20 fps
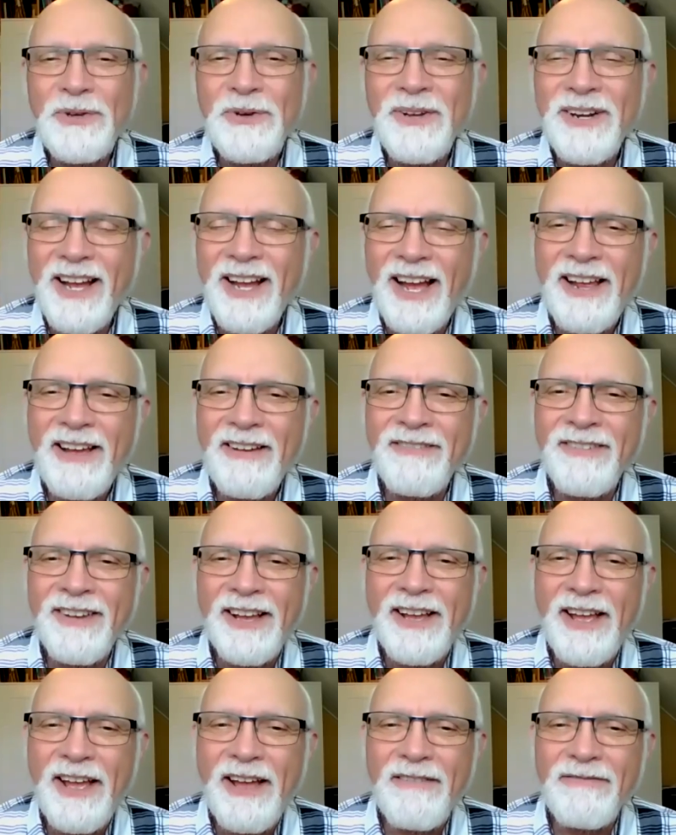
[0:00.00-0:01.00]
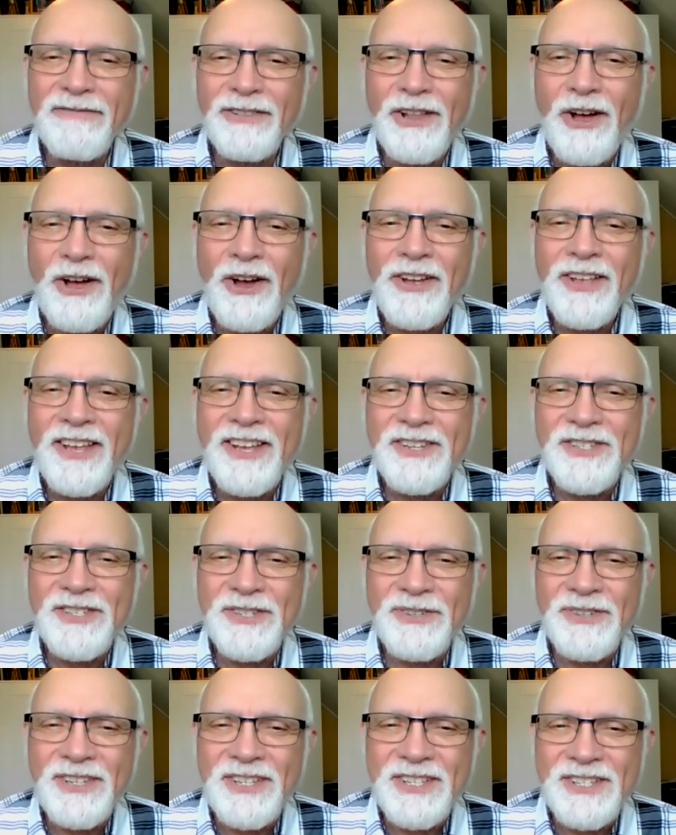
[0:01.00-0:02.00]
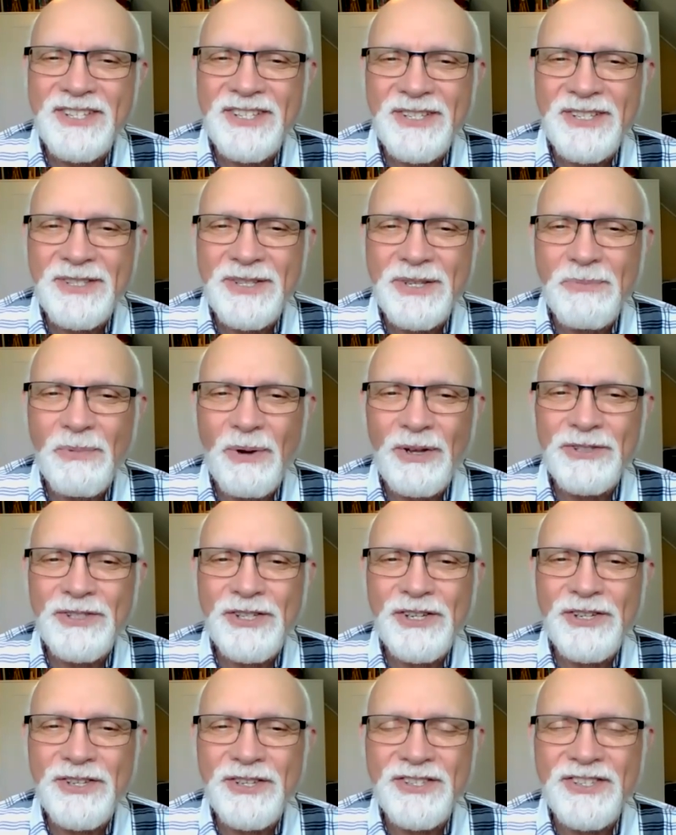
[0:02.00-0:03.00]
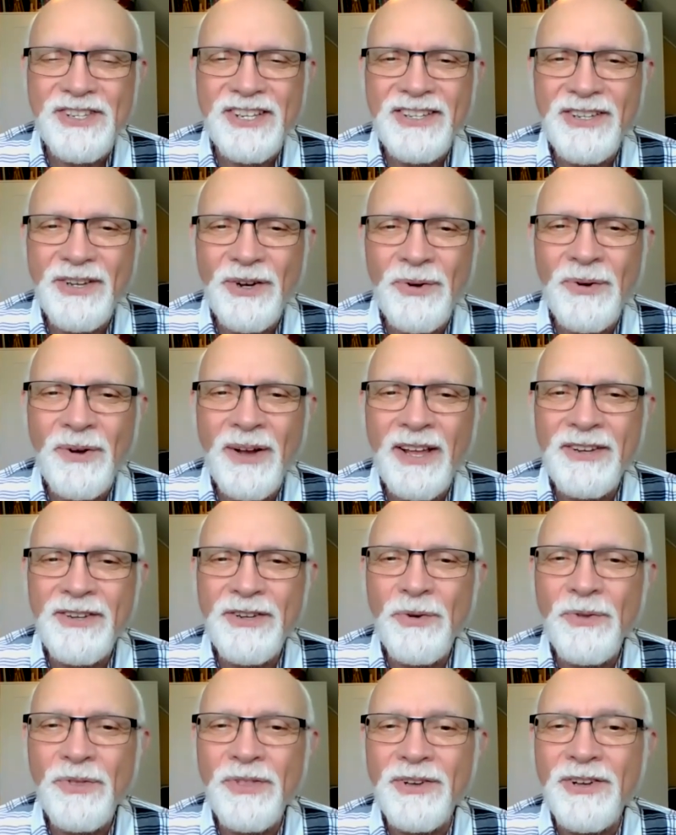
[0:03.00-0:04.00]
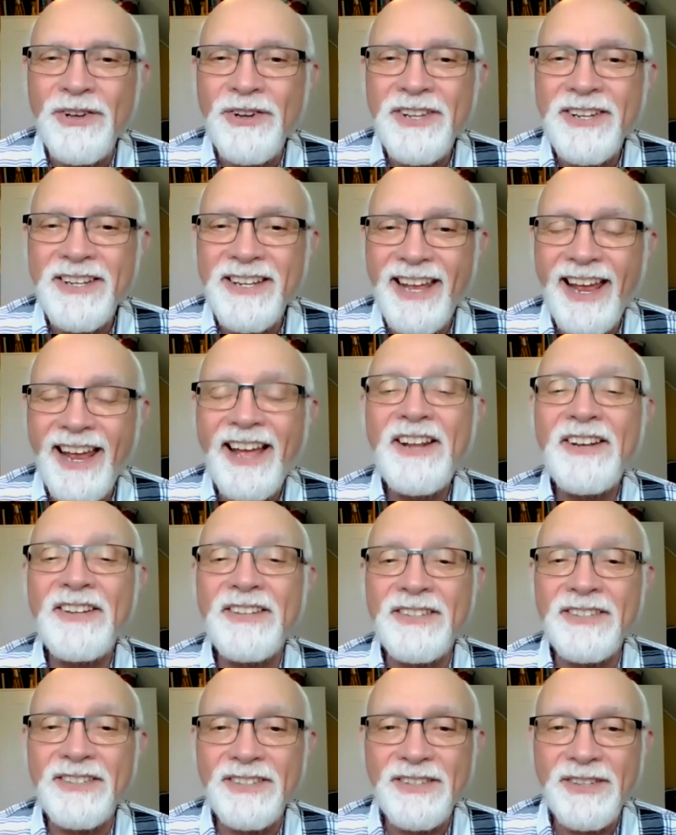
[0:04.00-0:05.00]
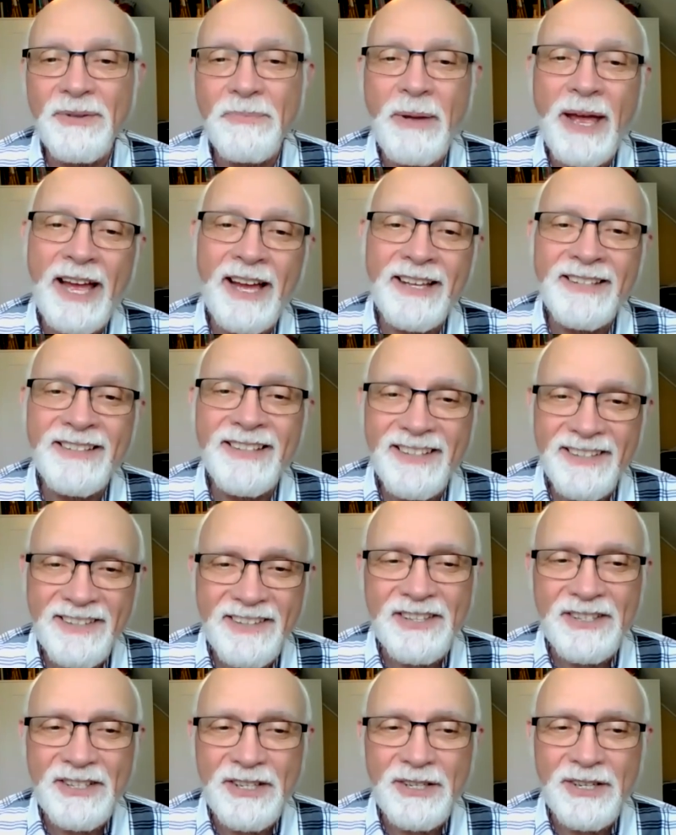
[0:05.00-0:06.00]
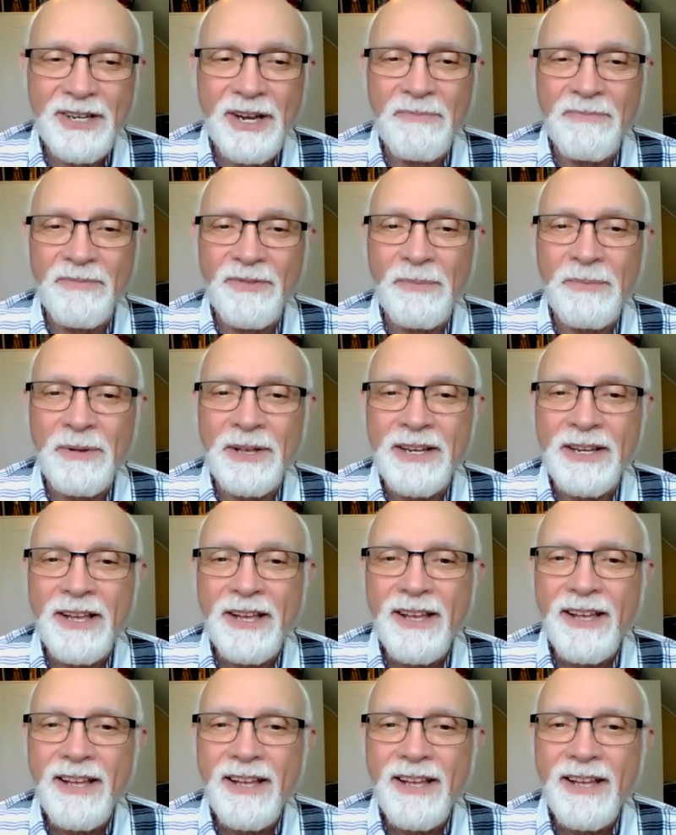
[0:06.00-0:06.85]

you and I have long histories in small churches, and know the good and the bad that can come from it.